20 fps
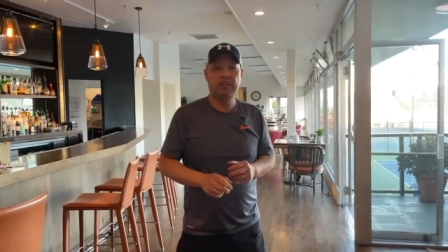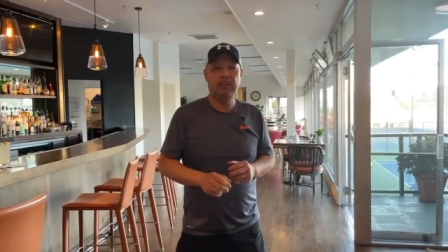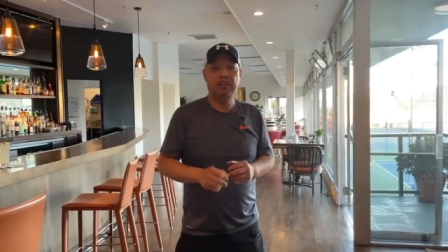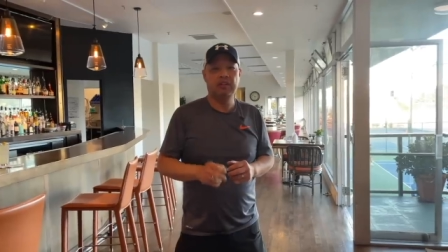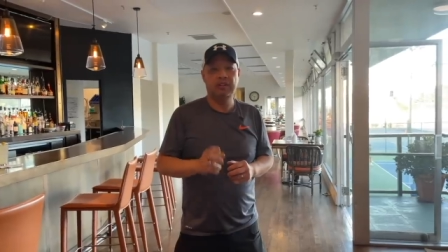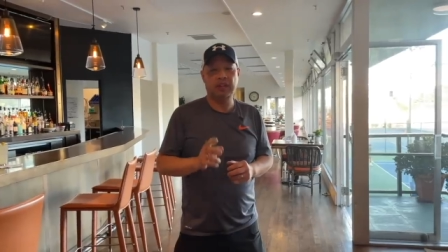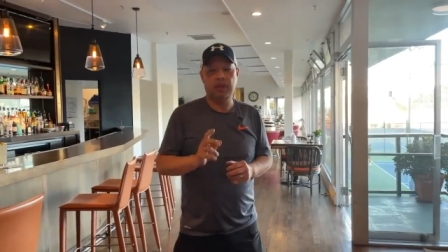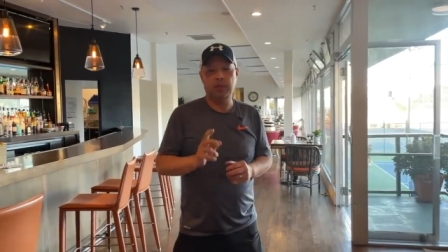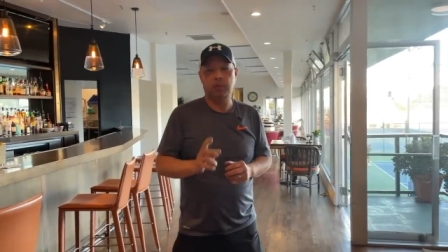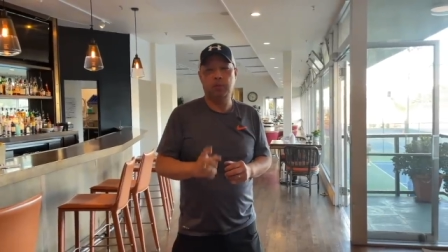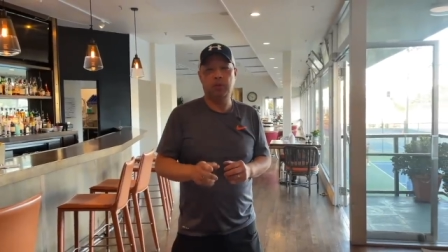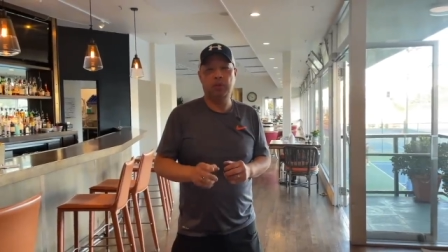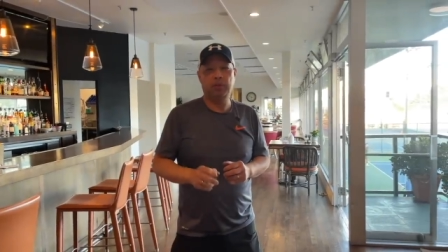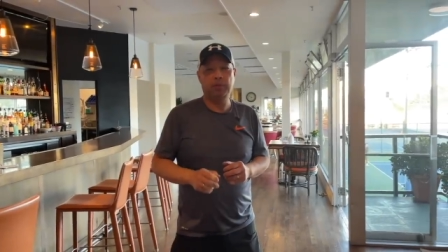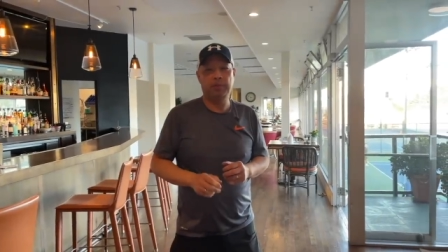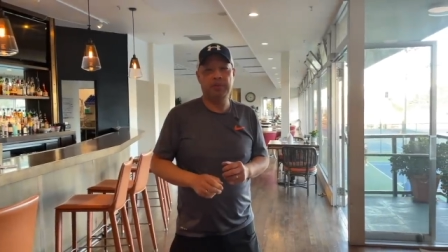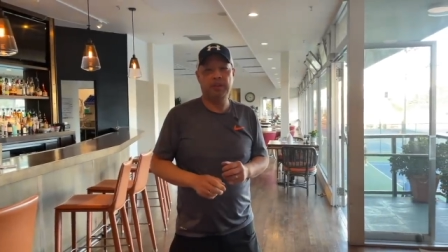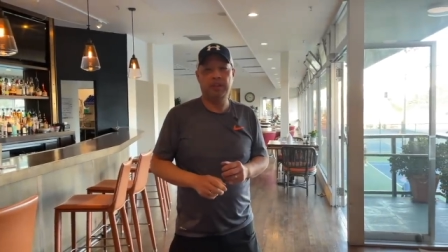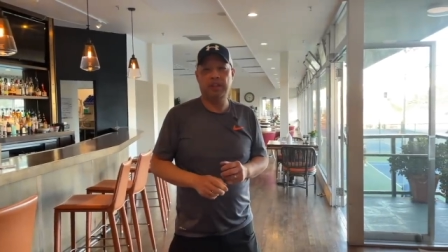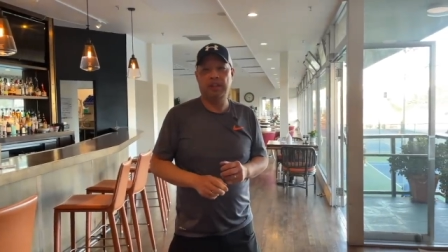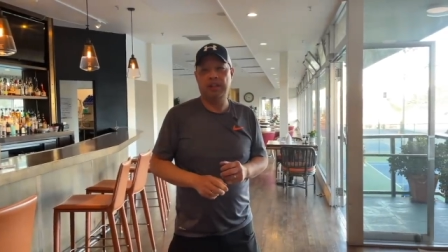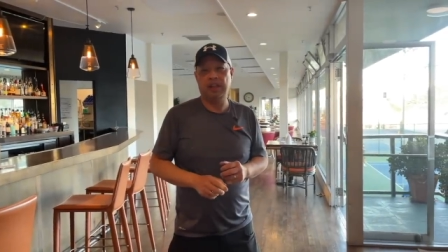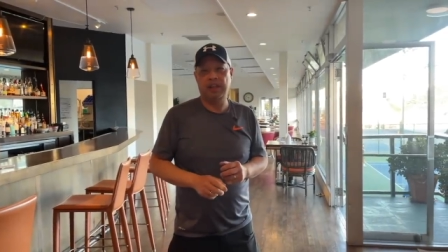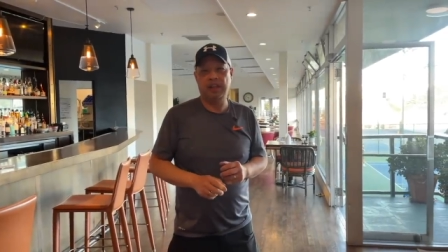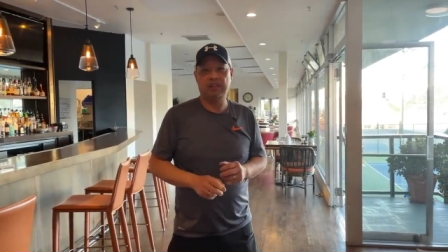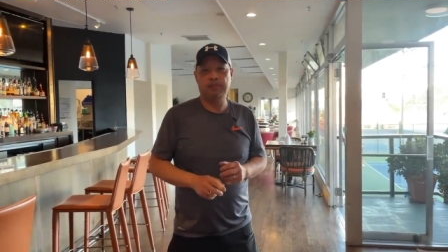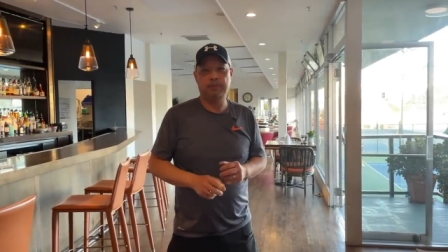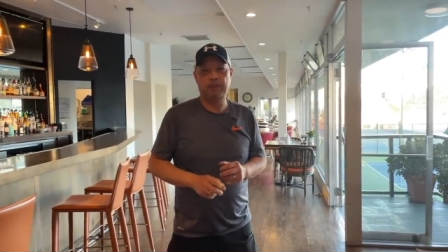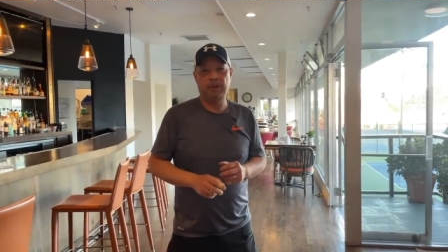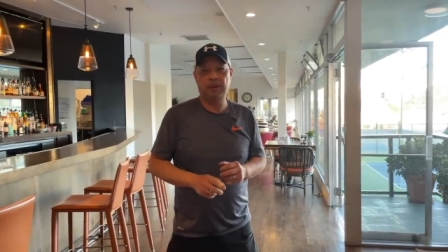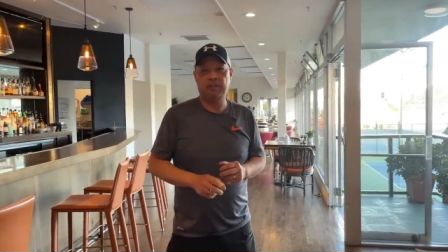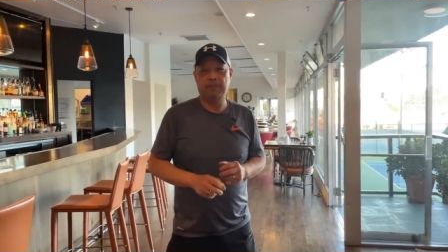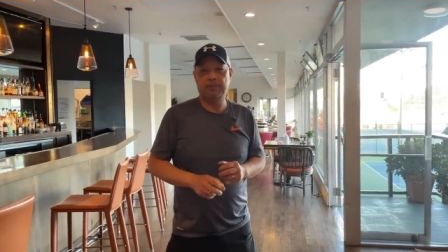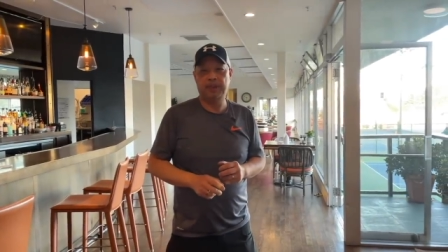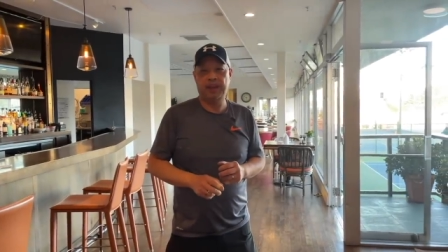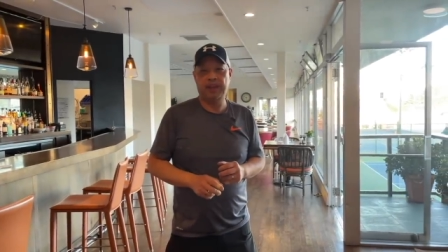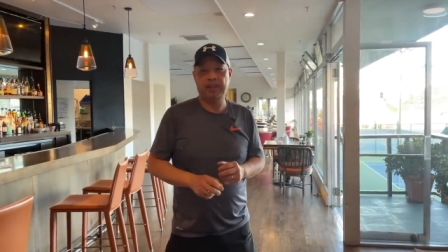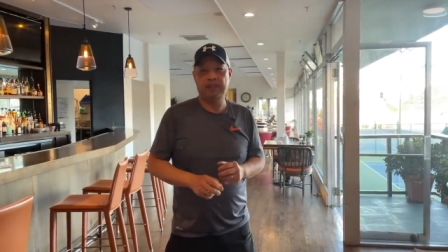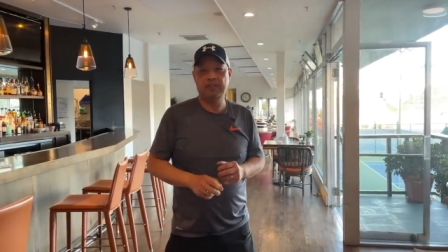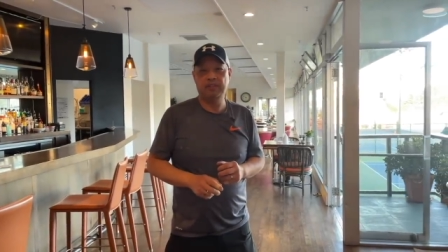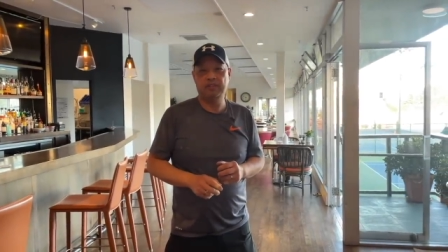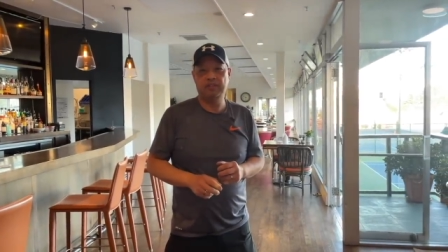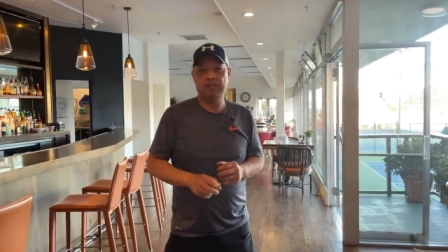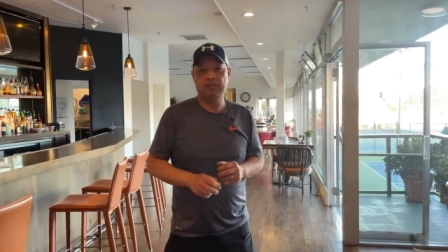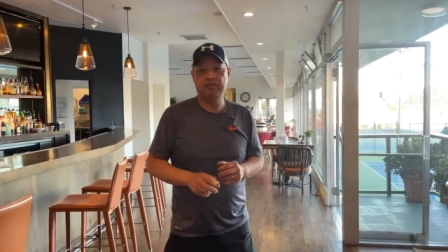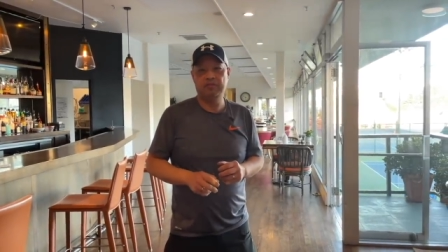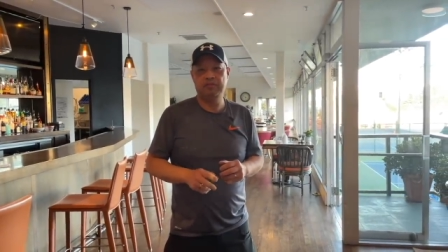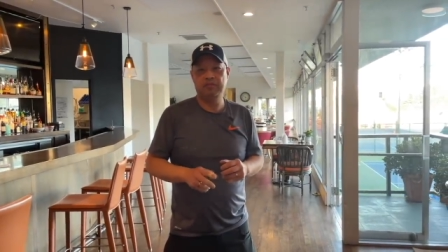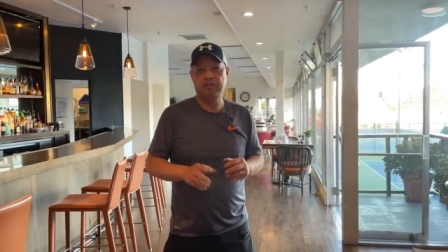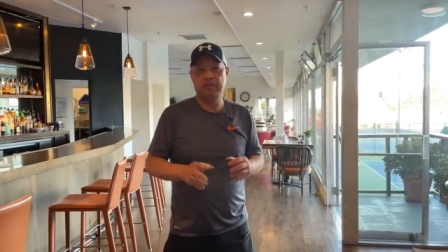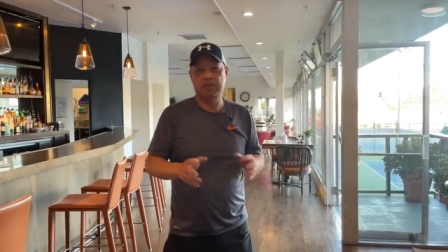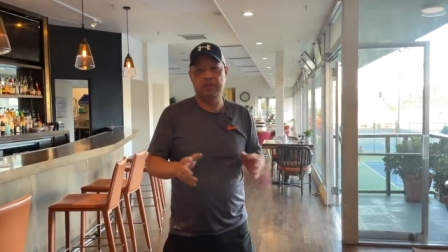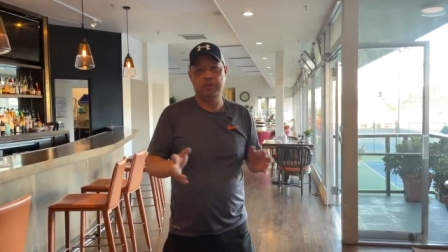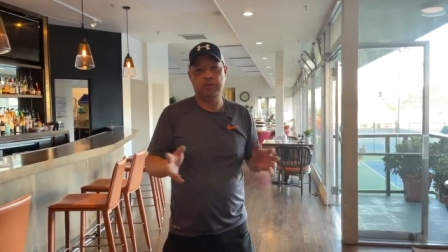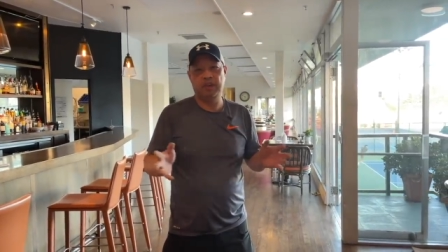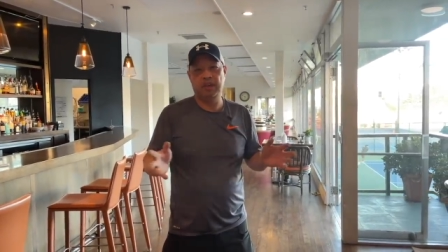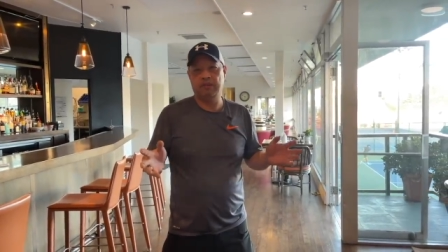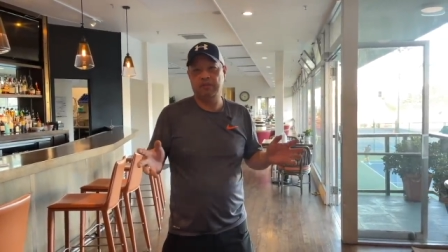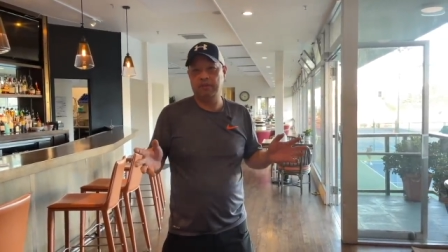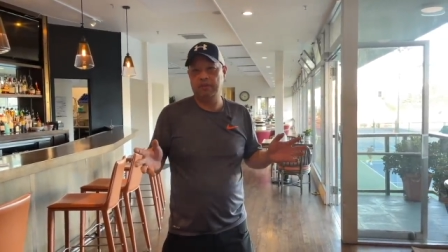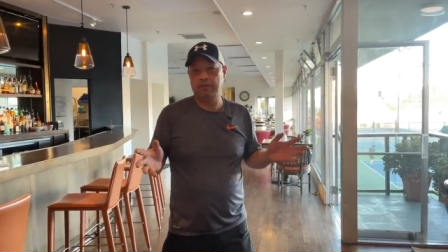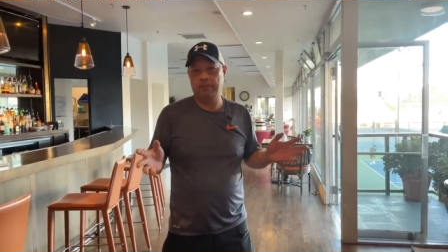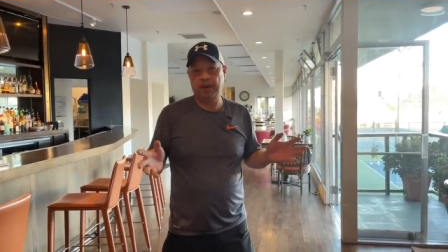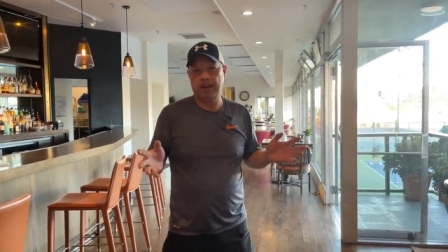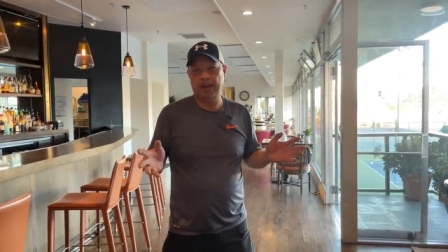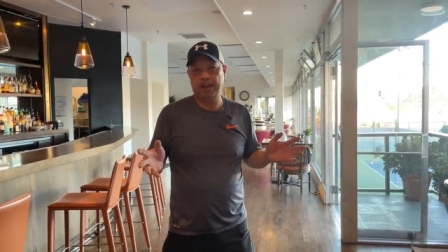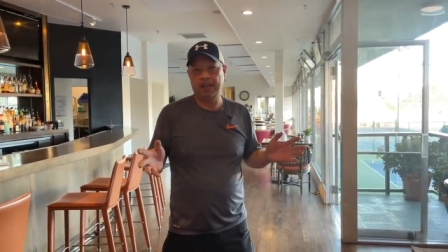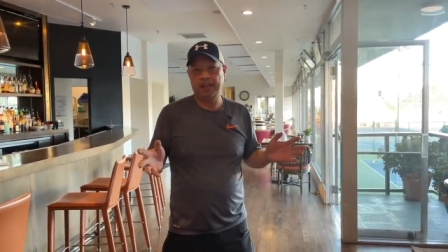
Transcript: They will be the last pair of pants you ever buy.